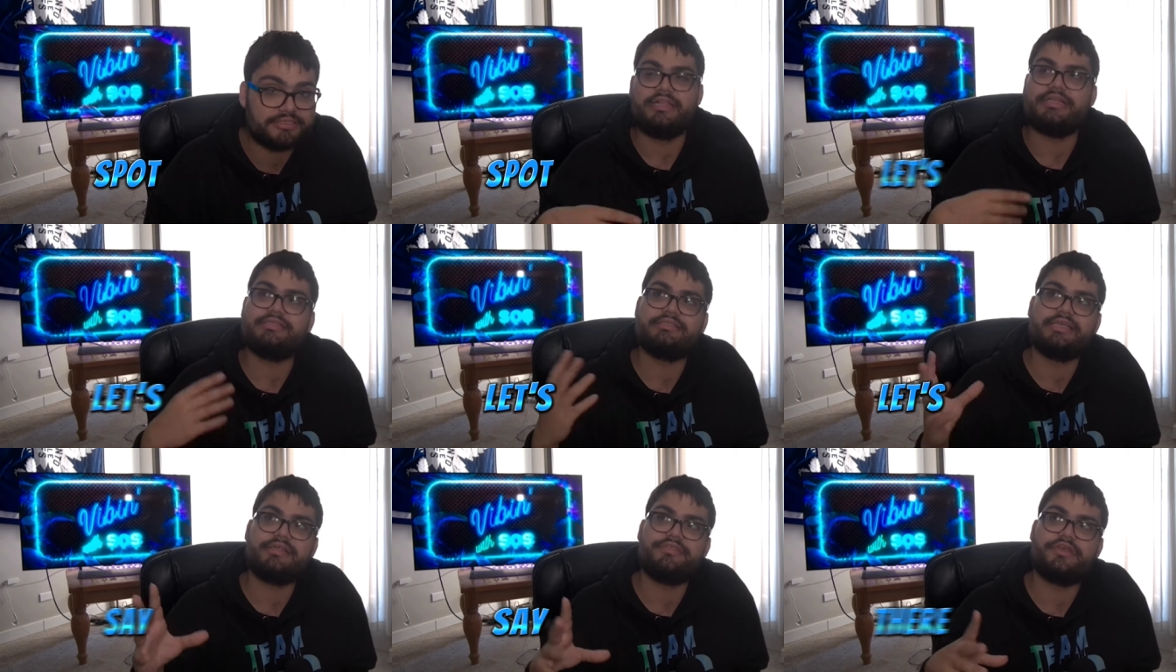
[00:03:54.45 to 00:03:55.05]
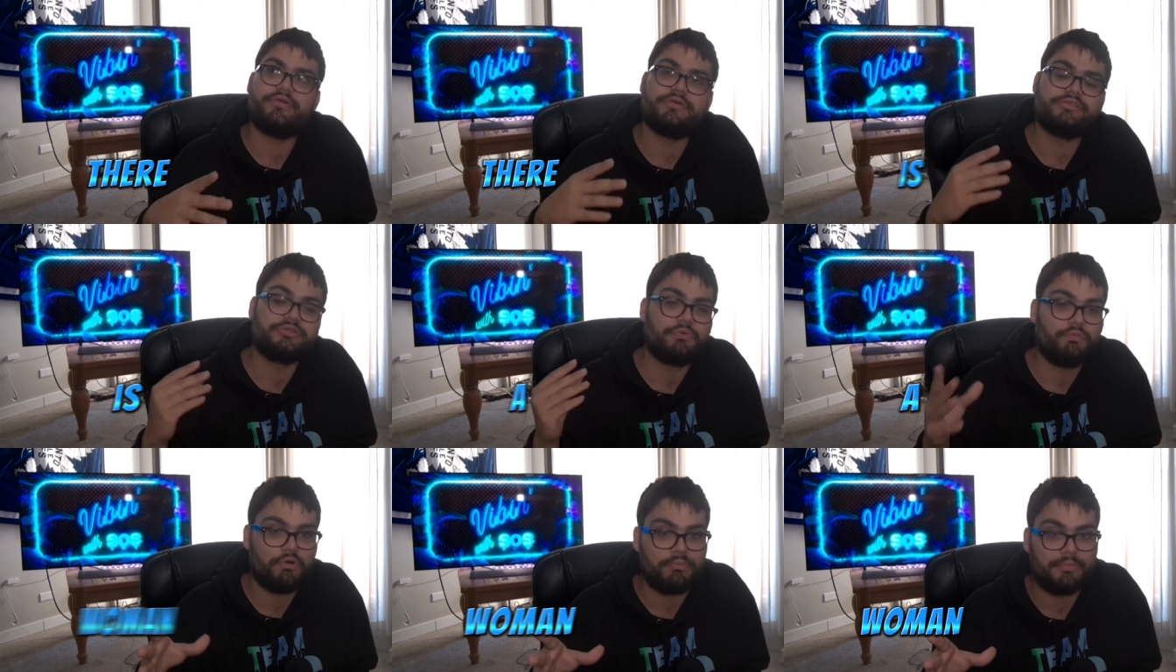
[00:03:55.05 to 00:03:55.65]
Let's say there is a
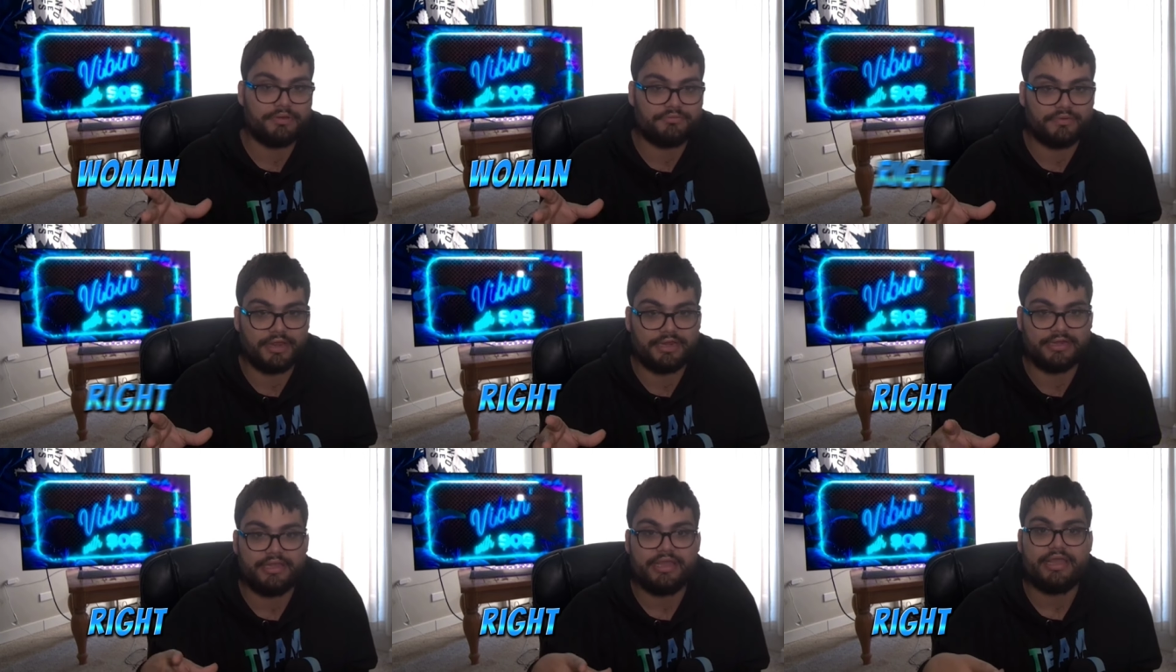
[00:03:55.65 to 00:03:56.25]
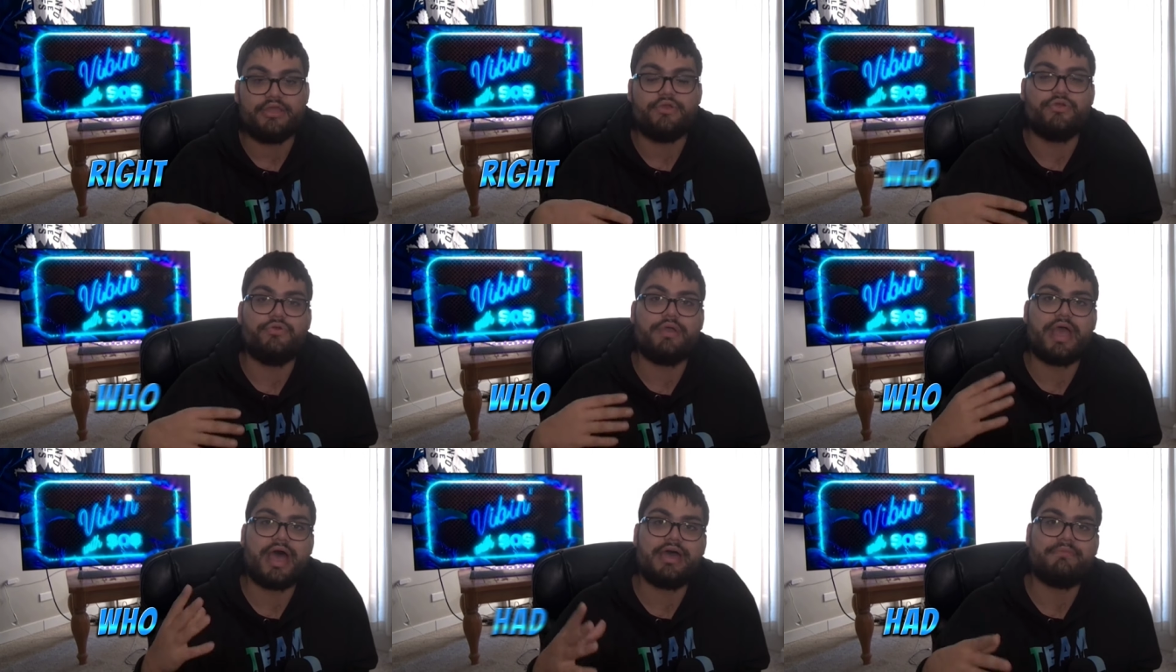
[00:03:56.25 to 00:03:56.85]
woman, right, who
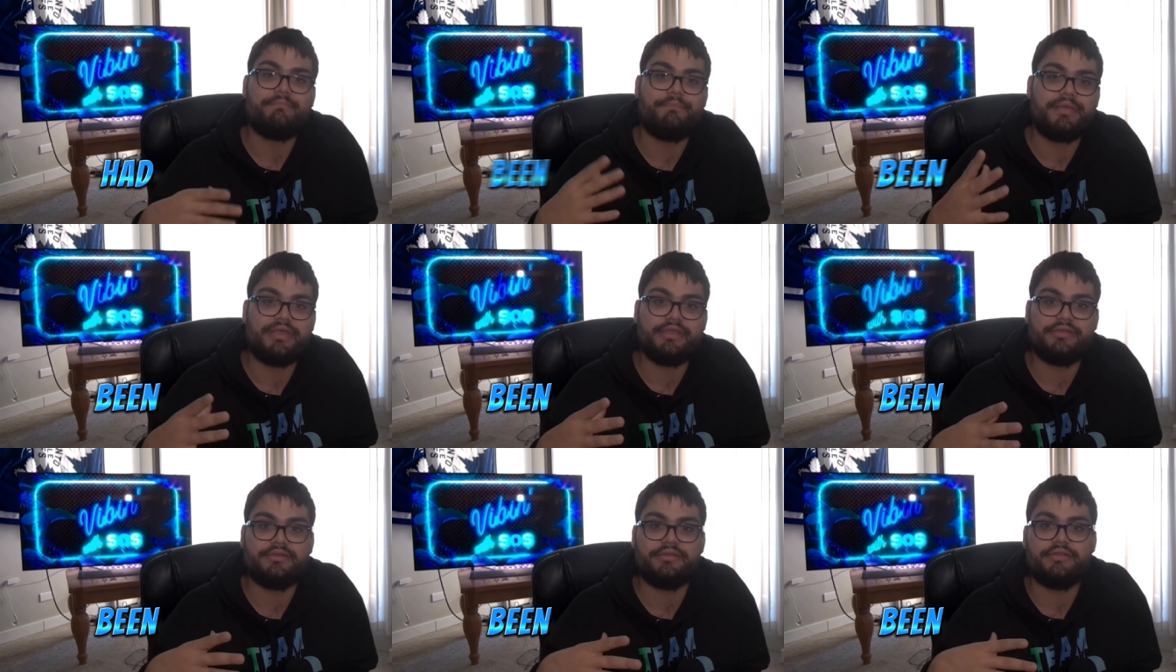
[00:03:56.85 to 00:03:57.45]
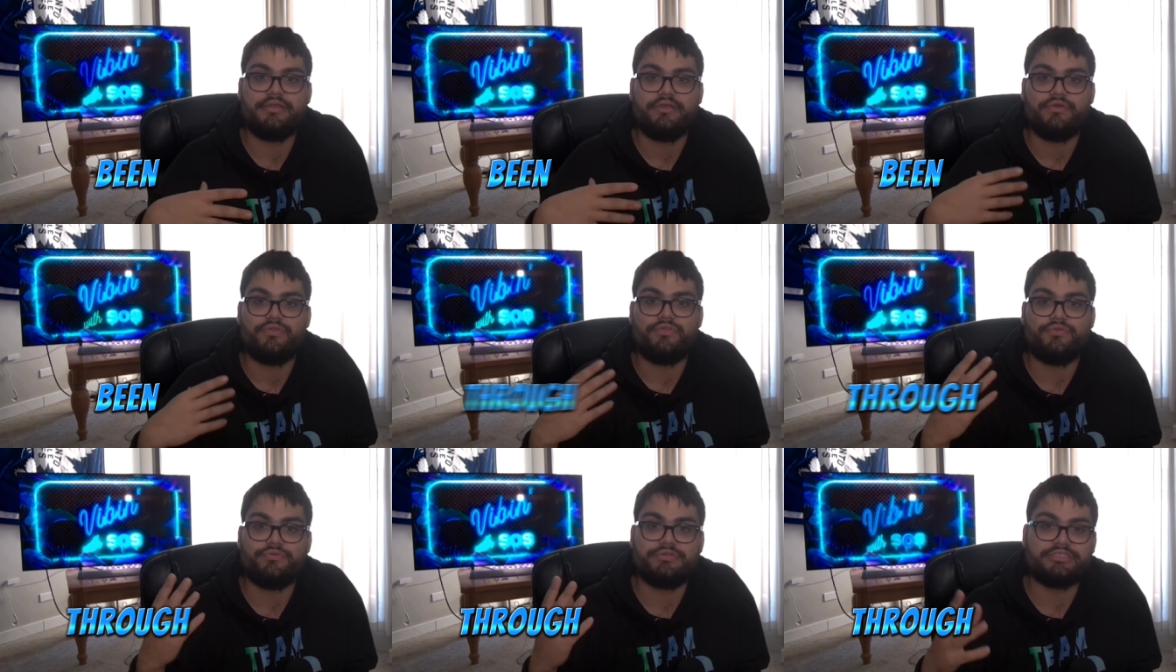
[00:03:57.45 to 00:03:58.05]
had been
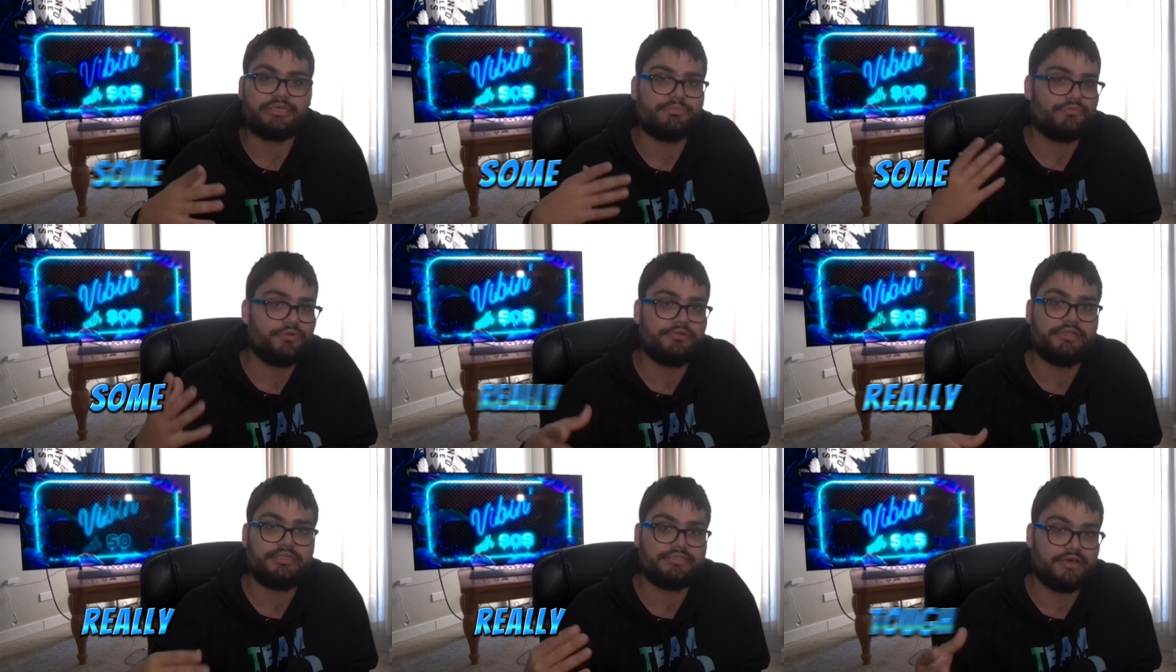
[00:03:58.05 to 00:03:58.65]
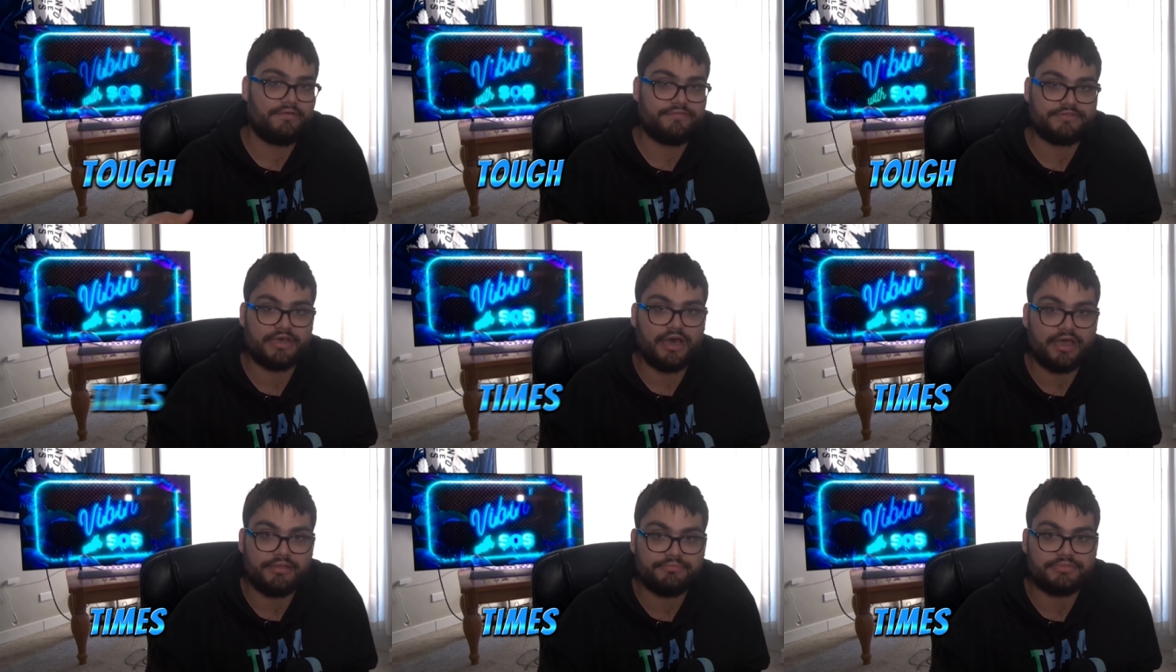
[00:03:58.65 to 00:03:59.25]
through some really tough
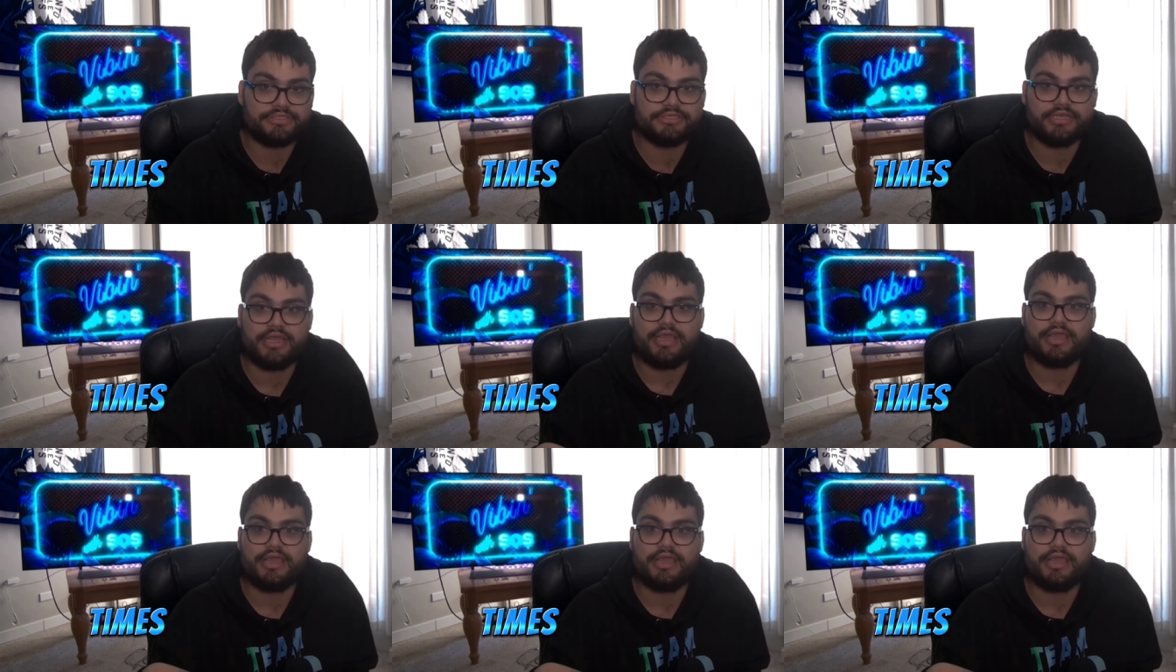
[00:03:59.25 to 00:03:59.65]
times